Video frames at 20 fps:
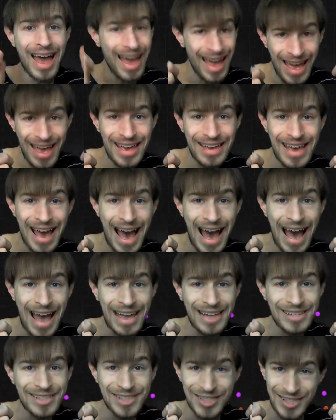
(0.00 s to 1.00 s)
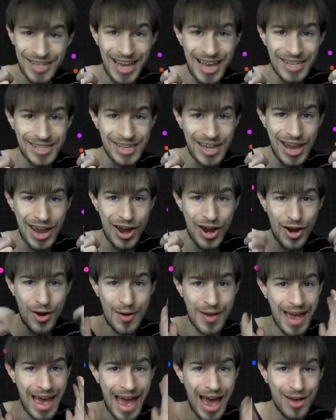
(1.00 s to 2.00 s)
Hey guys, CS here.
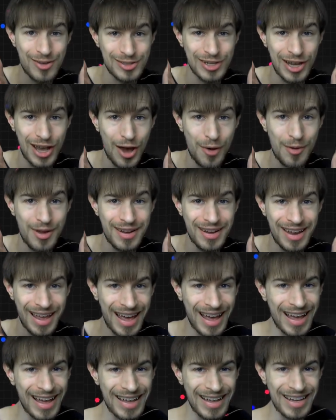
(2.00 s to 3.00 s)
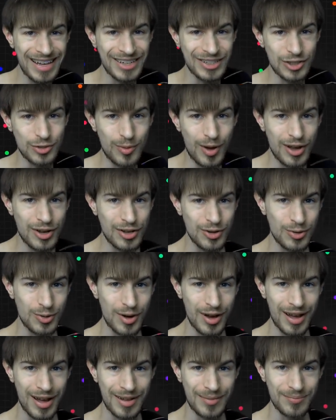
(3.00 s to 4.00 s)
How's it going? Just wanted
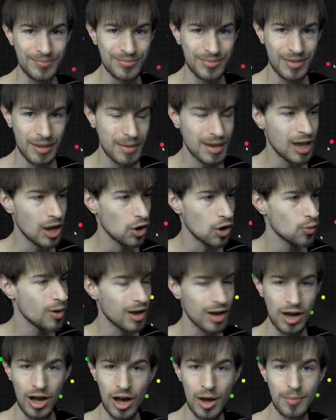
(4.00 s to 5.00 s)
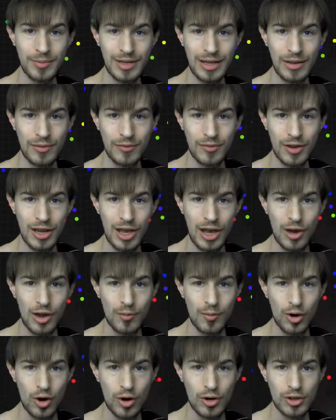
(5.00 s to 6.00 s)
to make a quick update video
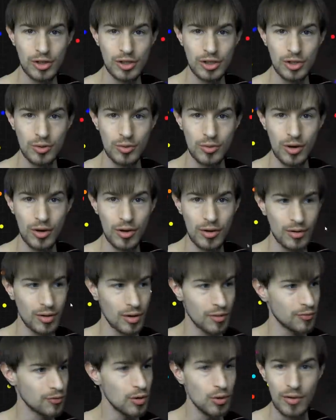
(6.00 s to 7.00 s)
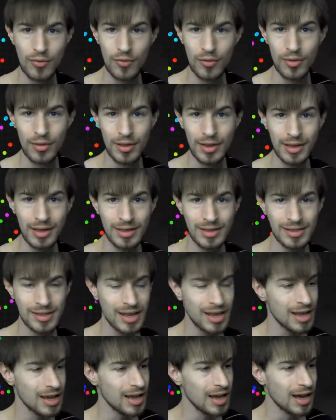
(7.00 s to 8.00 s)
in regards to a few different things.
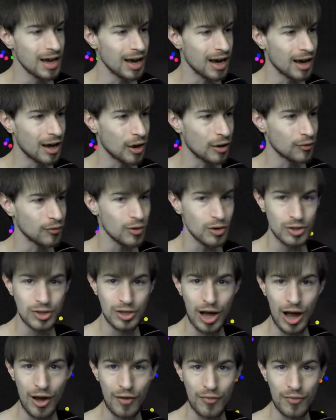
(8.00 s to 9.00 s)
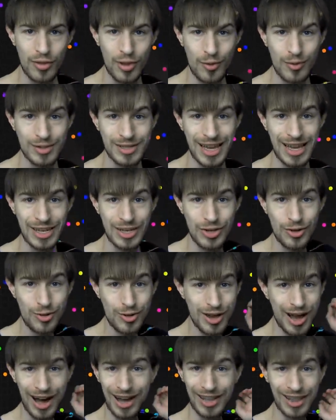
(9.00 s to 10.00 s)
First off, there is a new
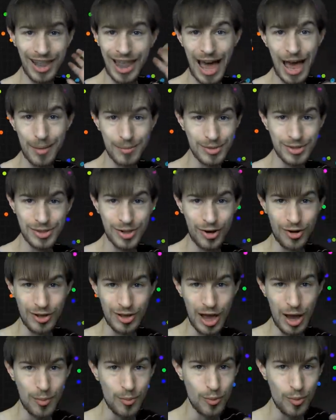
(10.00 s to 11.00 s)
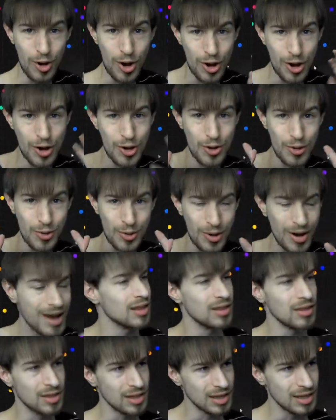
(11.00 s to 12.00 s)
collab starting up, woohoo!
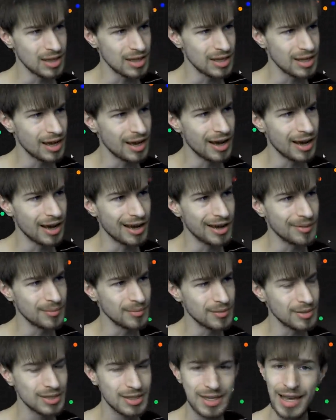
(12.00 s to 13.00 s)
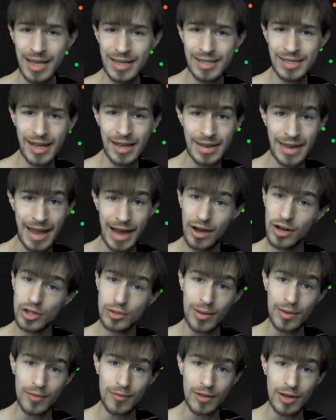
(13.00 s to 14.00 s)
The CS
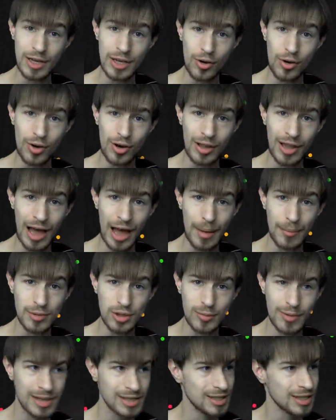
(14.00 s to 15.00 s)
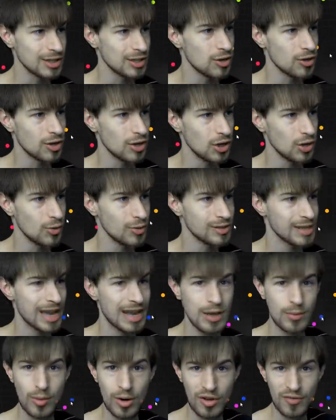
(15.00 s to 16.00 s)
announcement video collab. So basically you can use
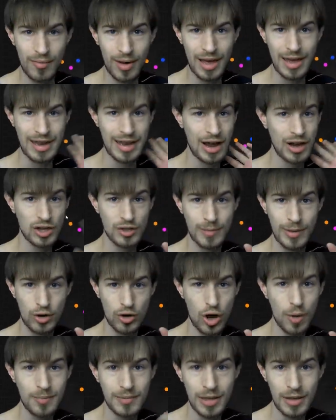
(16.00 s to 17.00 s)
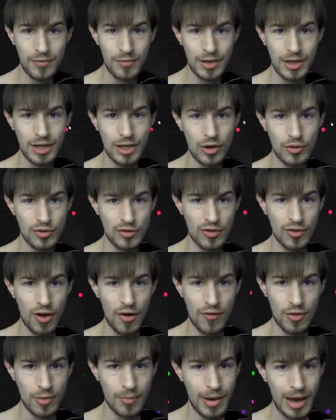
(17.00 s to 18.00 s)
any one of my announcement or update videos
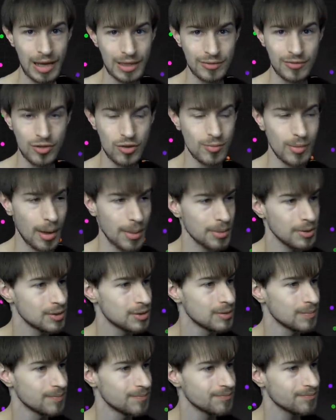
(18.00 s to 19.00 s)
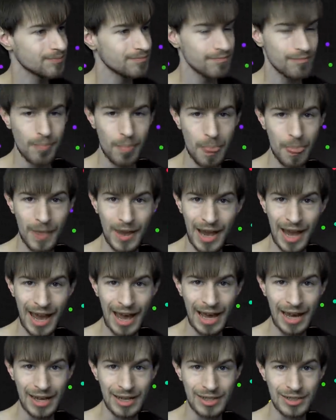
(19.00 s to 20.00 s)
over the past few months
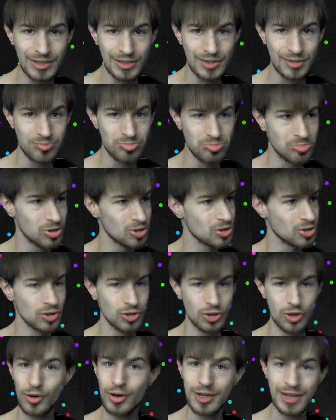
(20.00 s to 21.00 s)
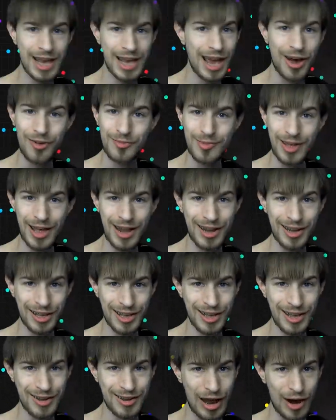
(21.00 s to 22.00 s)
and just go to town
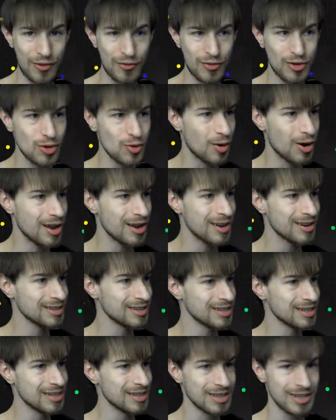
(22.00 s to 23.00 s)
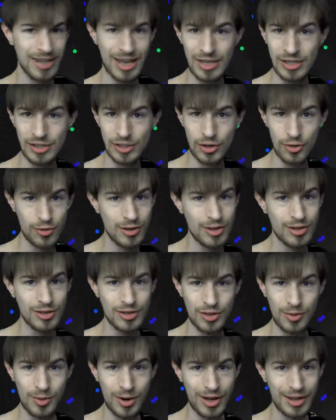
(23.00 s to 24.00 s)
editing it however you want, as dirty
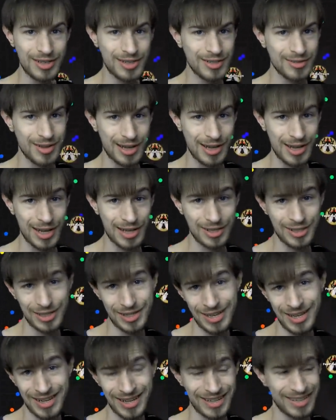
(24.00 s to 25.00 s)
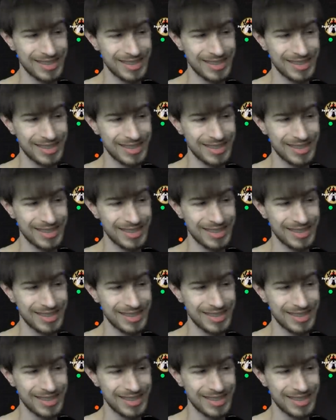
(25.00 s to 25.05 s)
as you want, I guess.